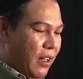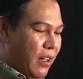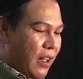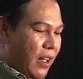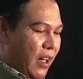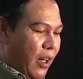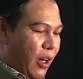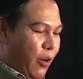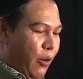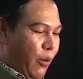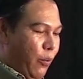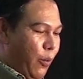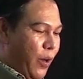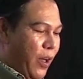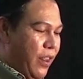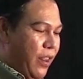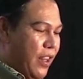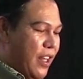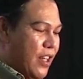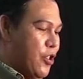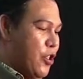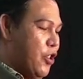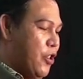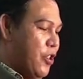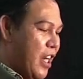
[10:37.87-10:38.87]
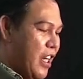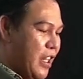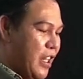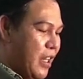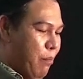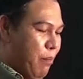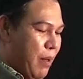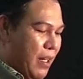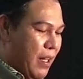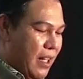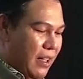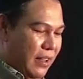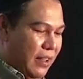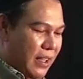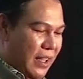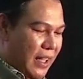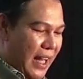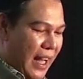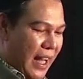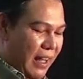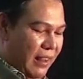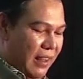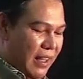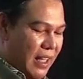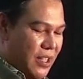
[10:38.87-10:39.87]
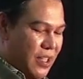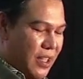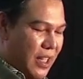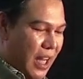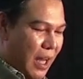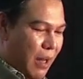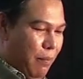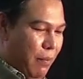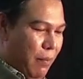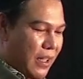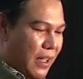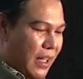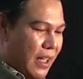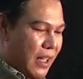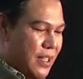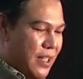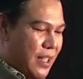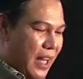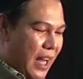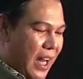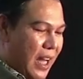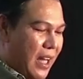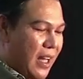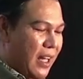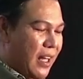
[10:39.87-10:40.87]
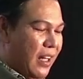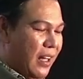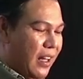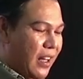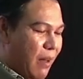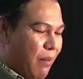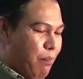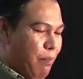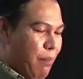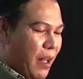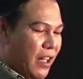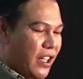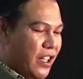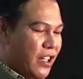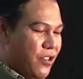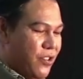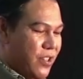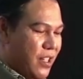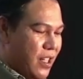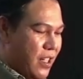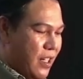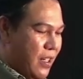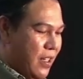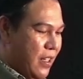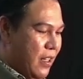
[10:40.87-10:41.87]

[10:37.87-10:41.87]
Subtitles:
with the sustainability and the scalability?